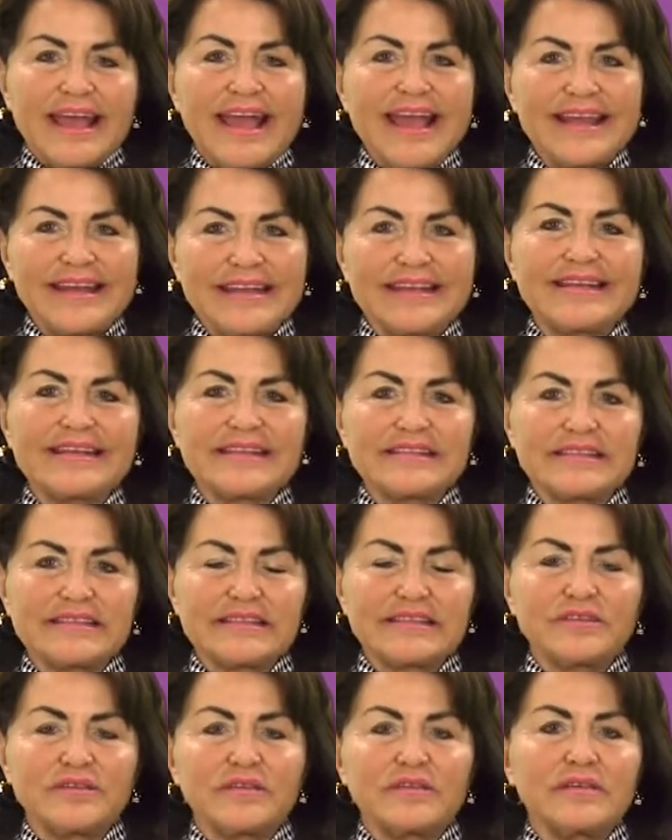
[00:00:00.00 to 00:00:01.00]
and it
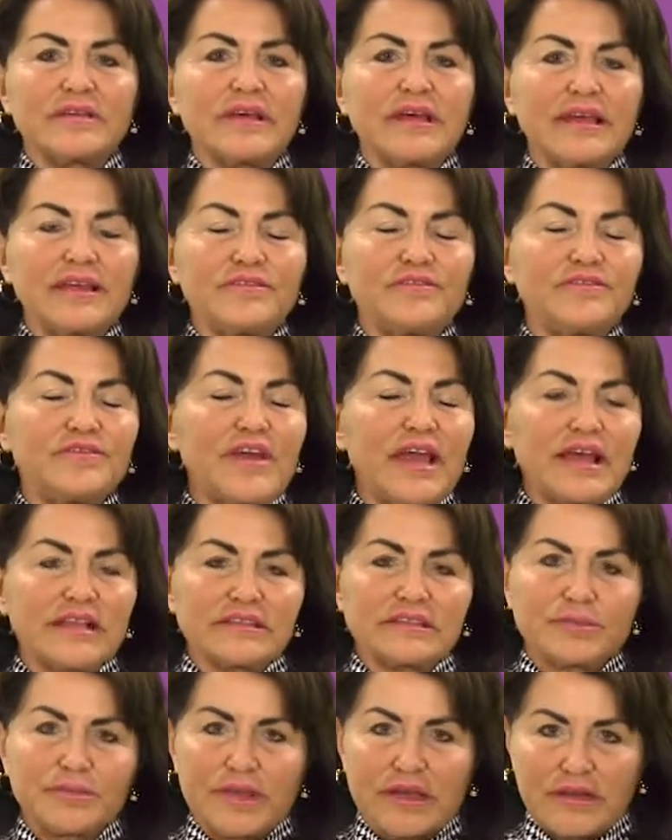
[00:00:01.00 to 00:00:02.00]
is
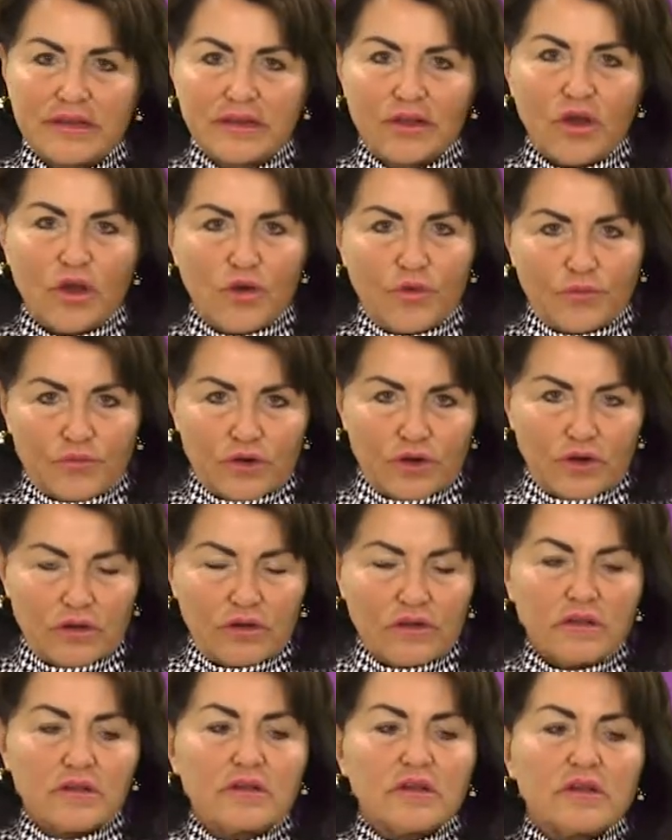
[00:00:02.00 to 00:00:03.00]
advancement
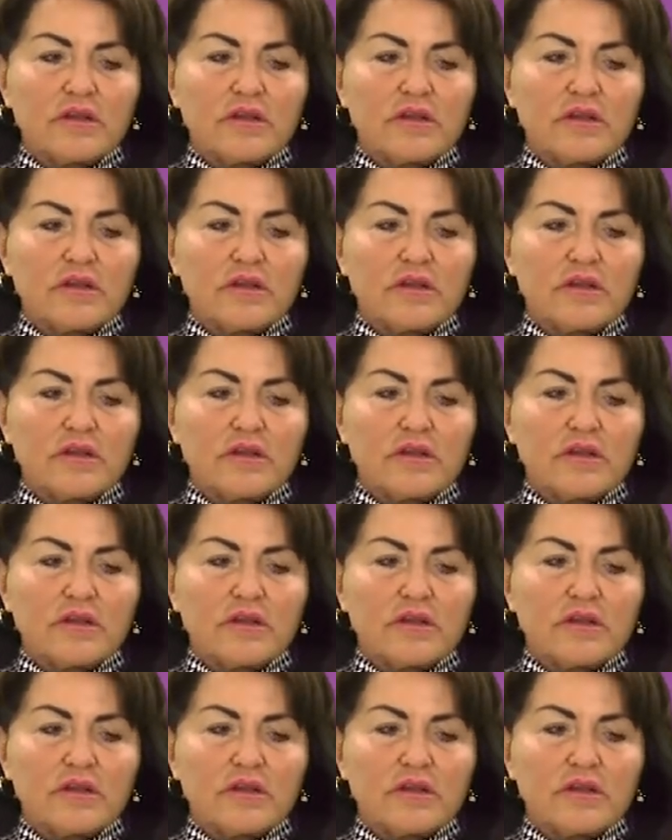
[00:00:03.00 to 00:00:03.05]
over